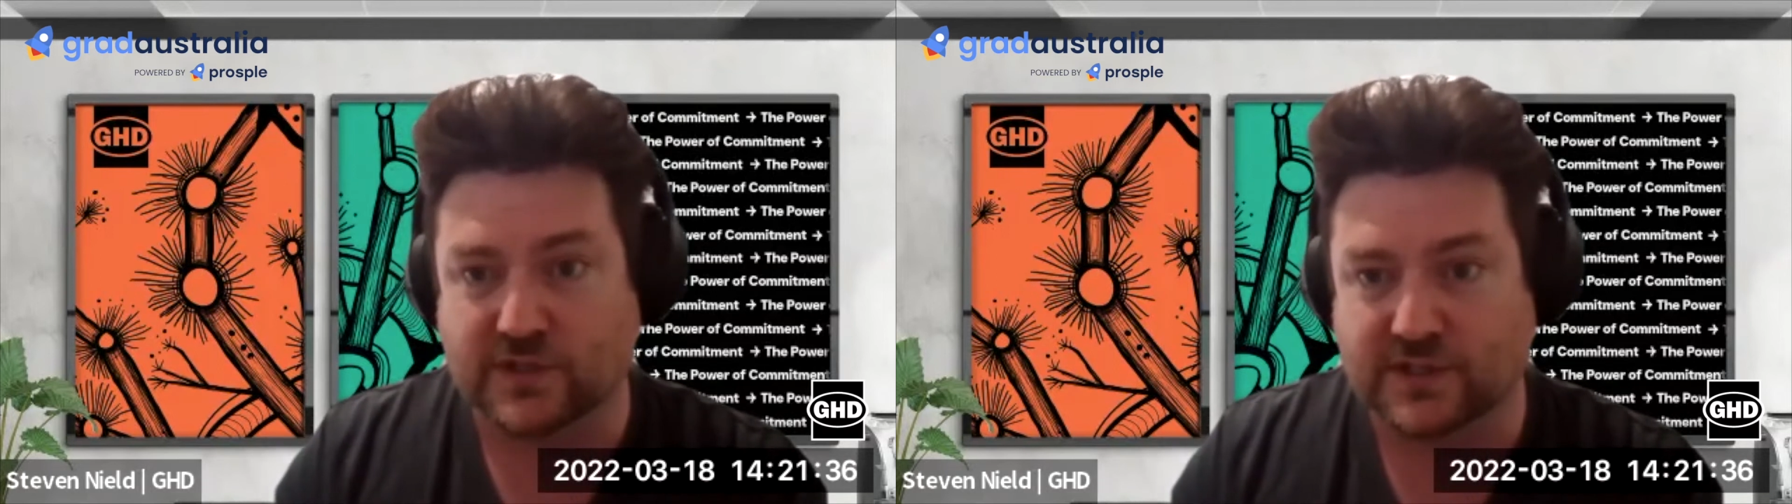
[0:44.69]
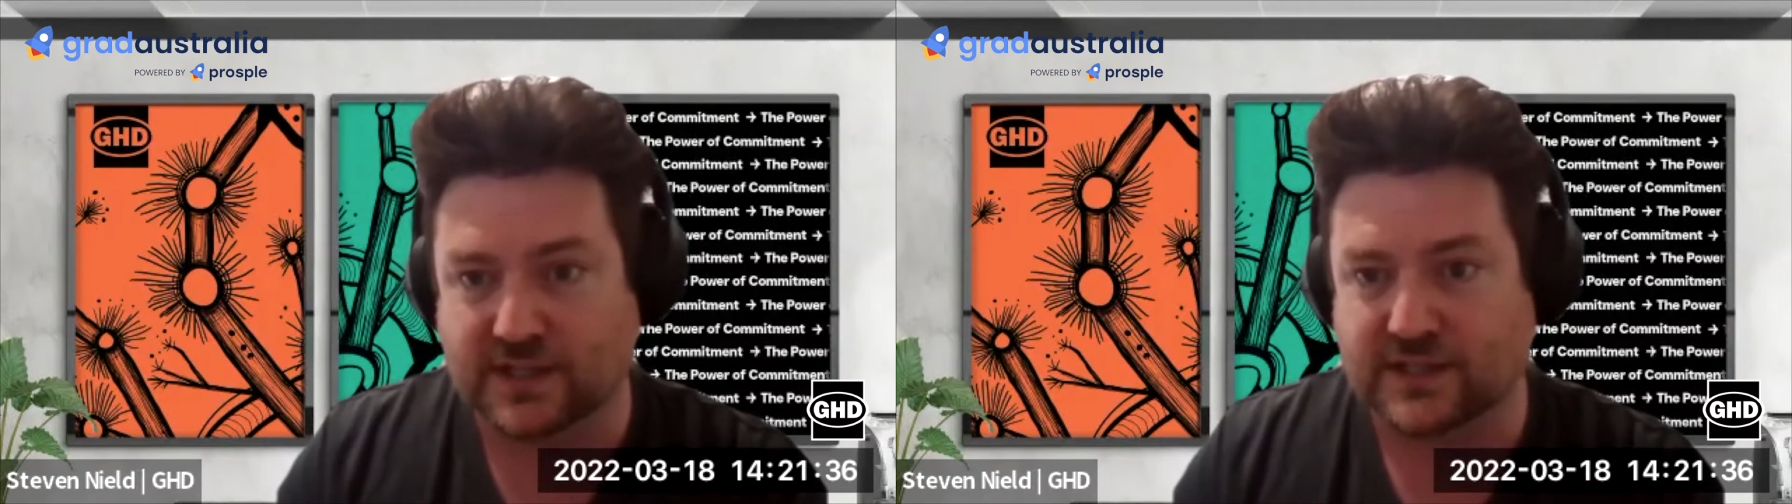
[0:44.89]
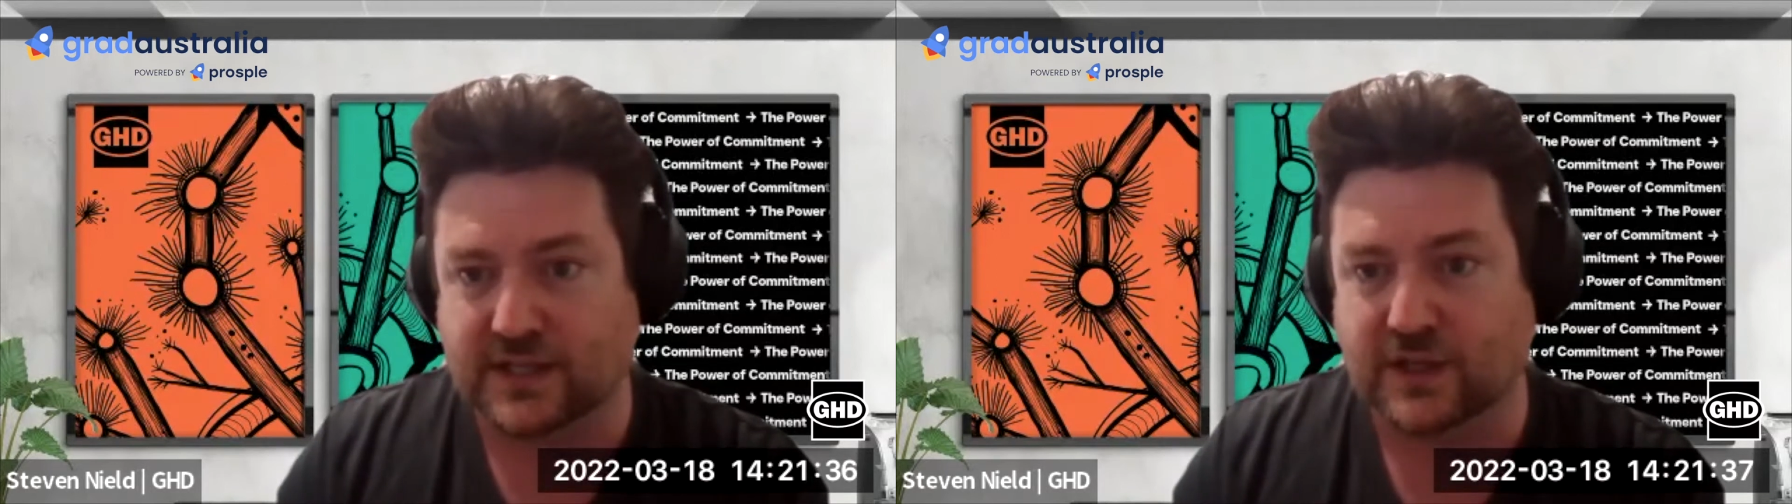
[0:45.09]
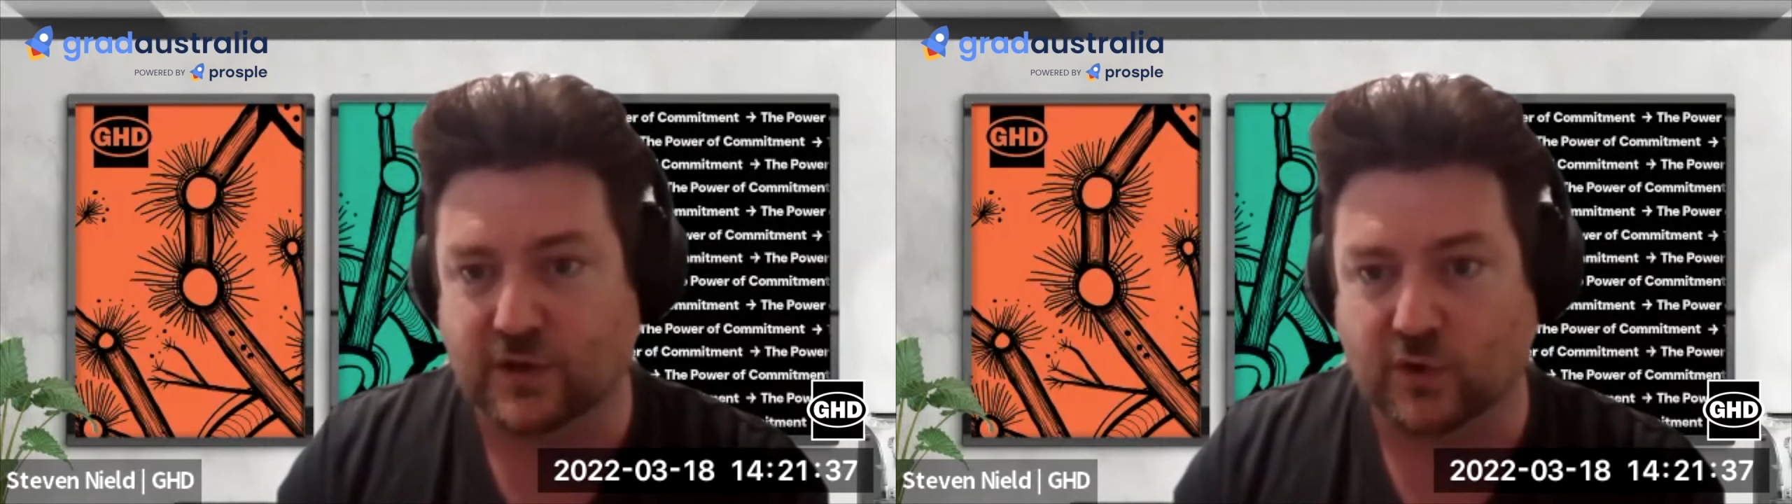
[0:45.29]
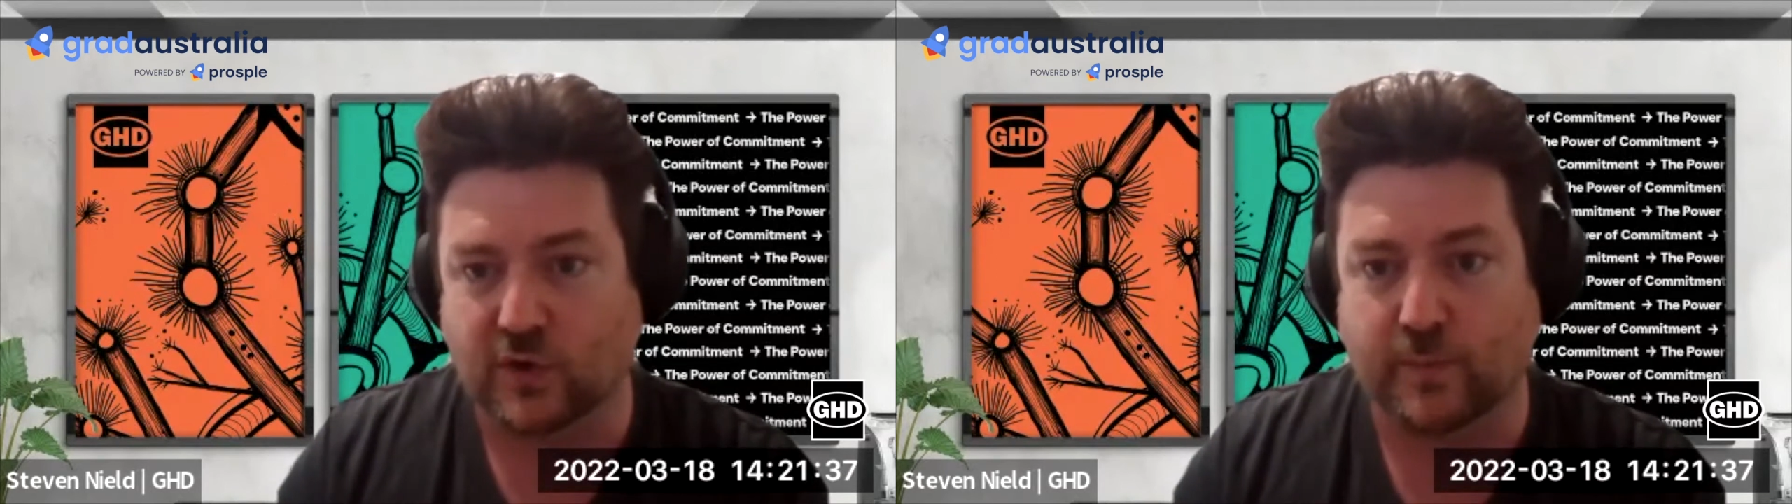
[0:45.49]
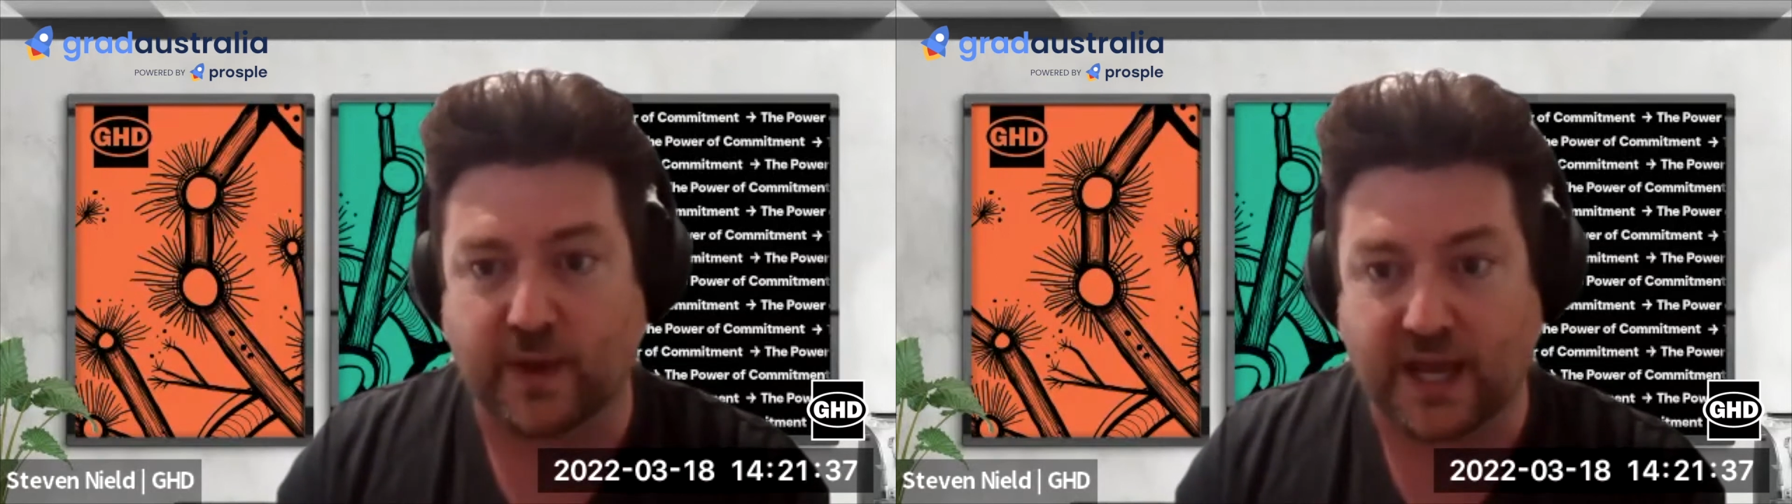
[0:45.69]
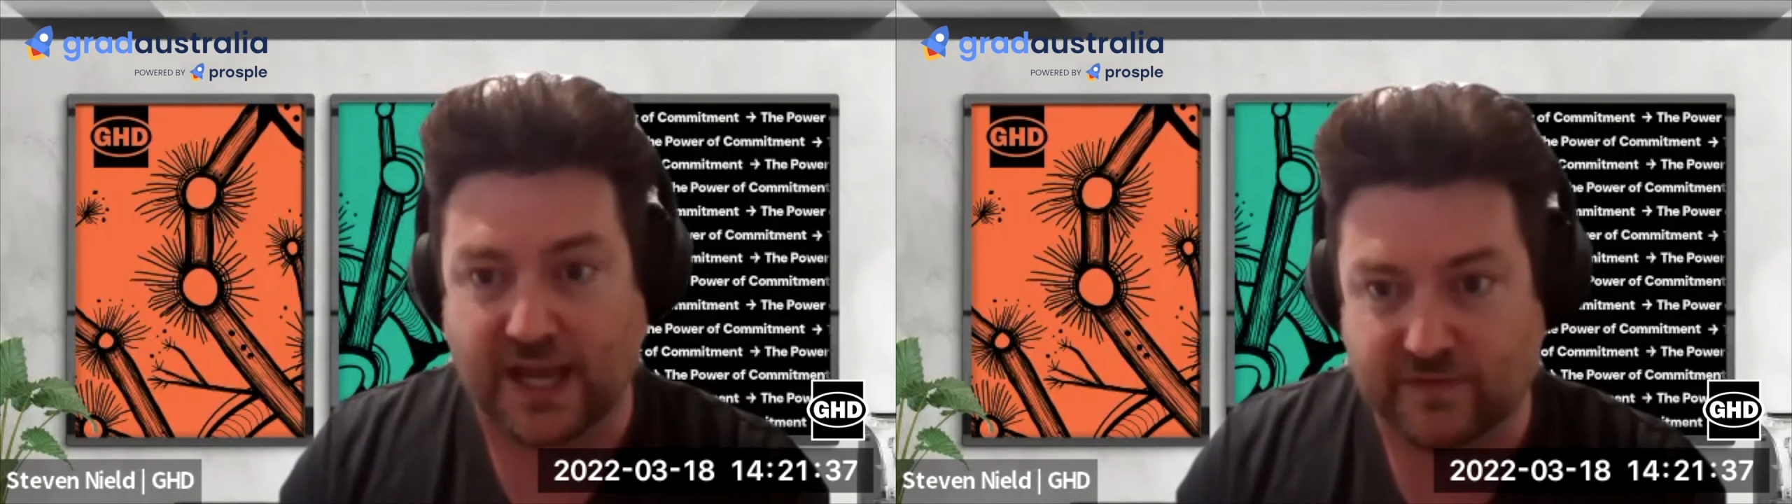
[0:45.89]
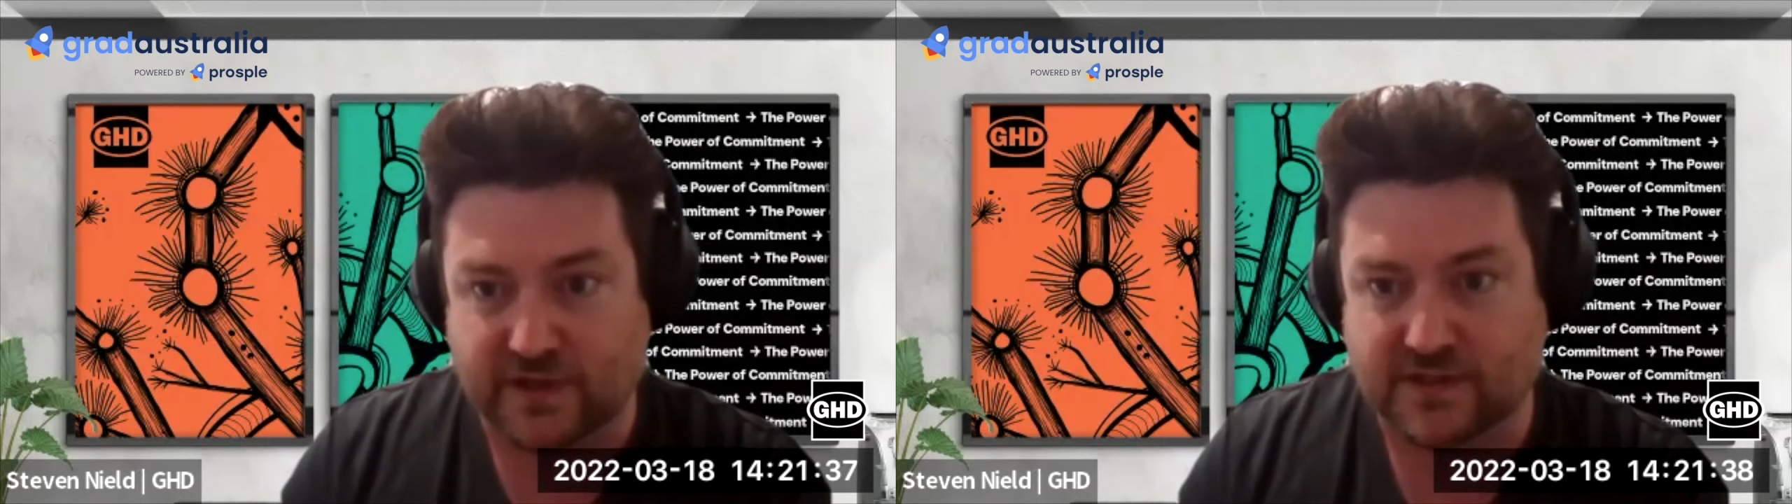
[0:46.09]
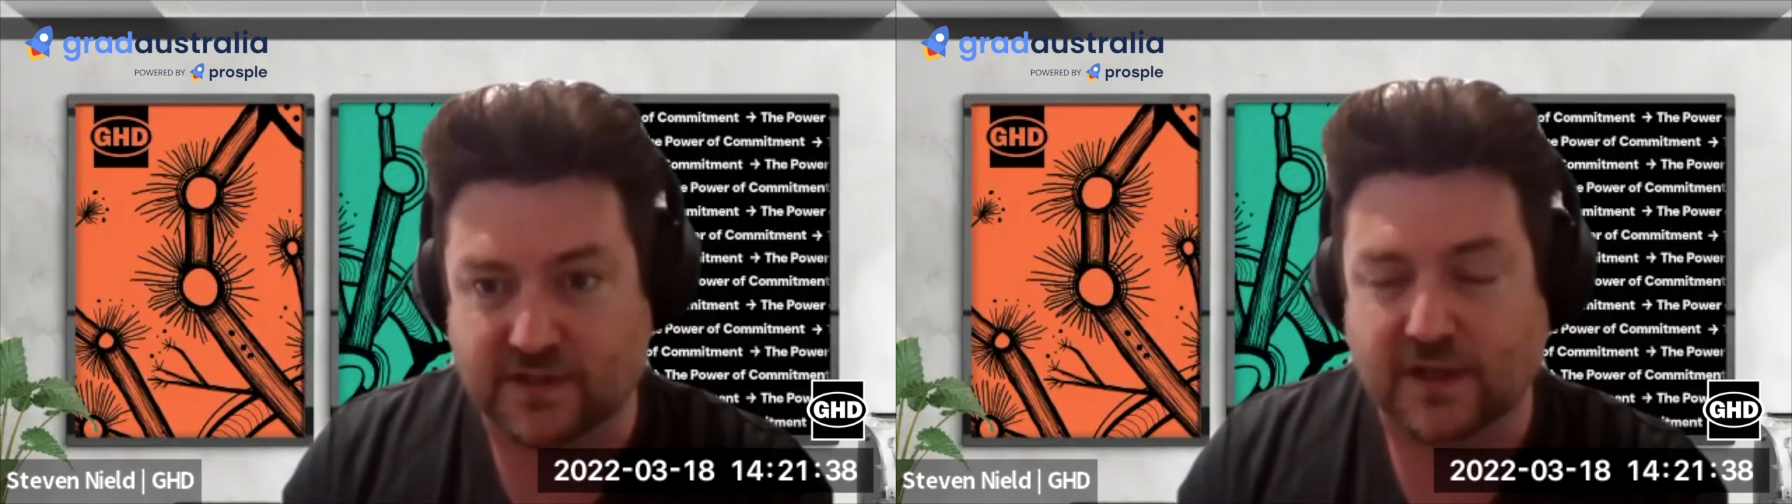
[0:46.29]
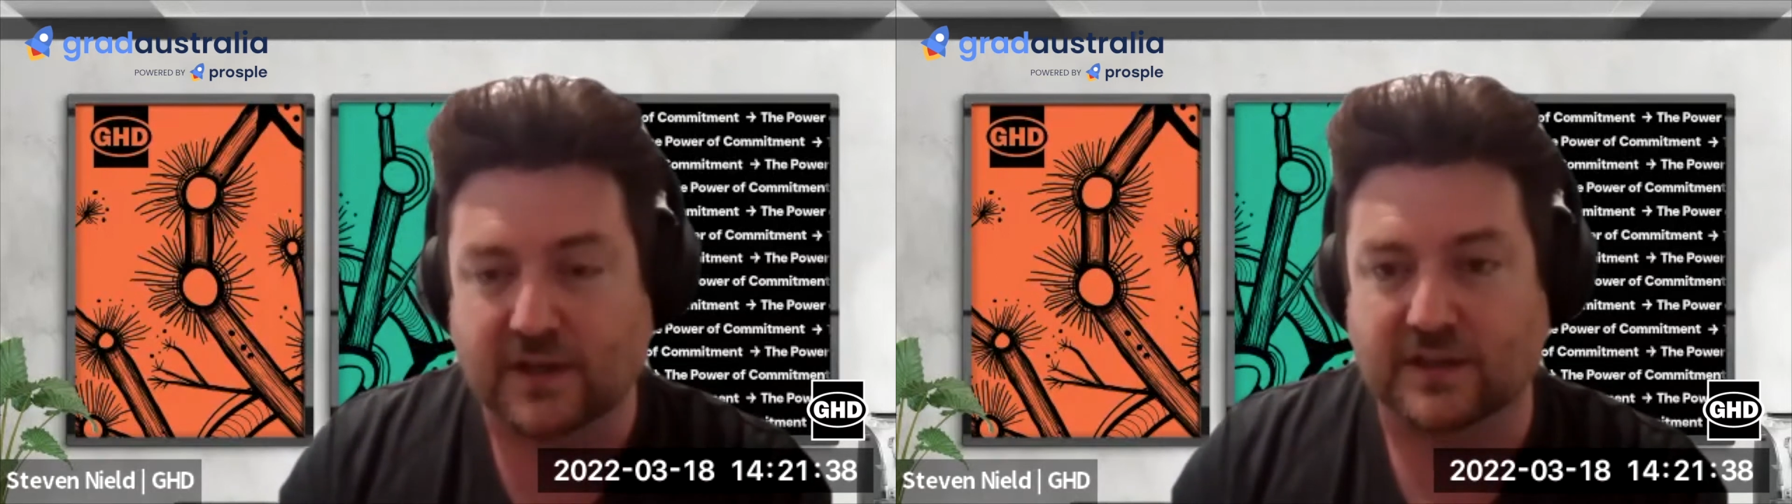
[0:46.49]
assessing your behaviors